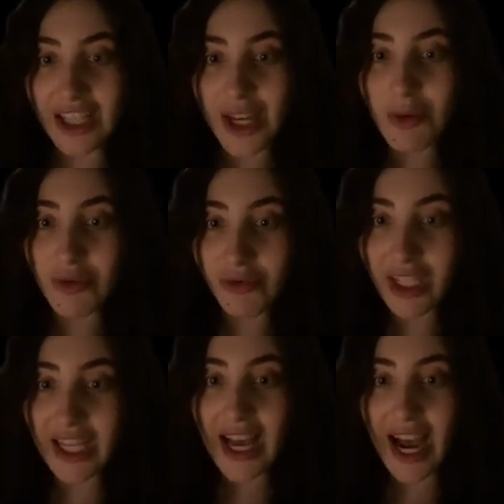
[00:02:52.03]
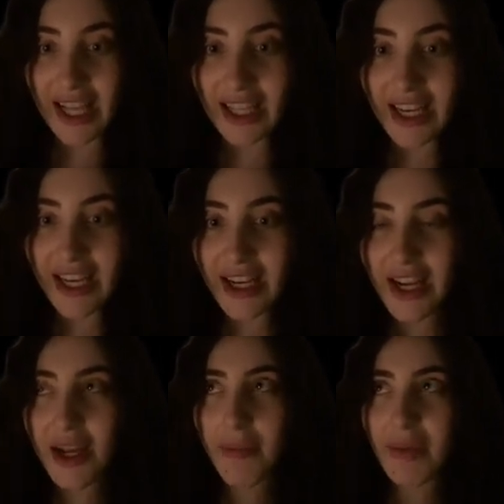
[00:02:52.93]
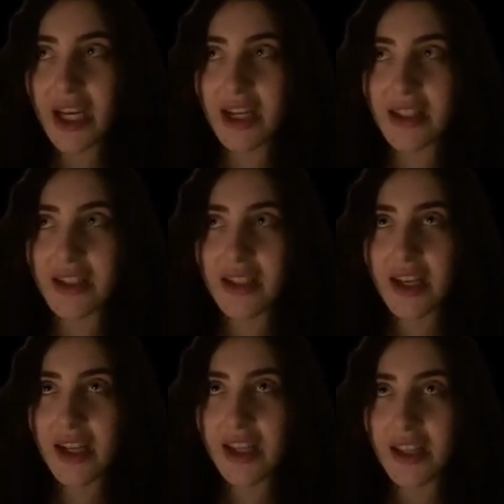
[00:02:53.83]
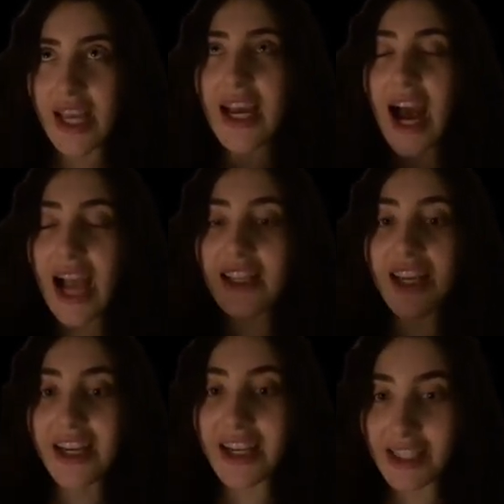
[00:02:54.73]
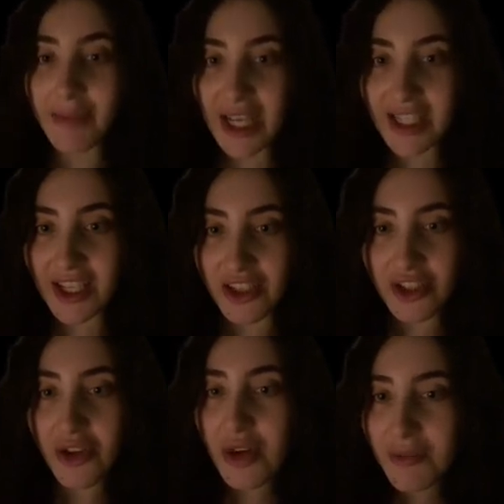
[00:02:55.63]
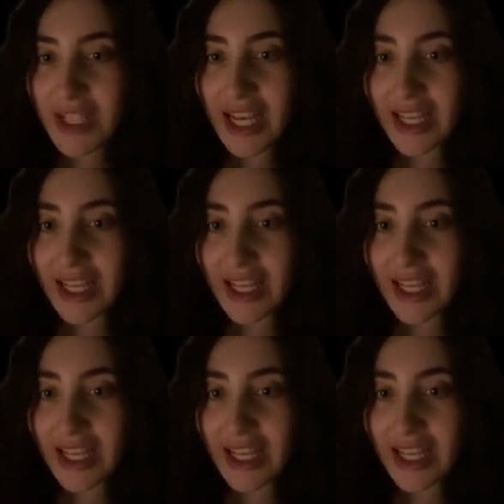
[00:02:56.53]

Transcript: Like it was really highlighted because they highlighted his best skills. You know what I'm saying?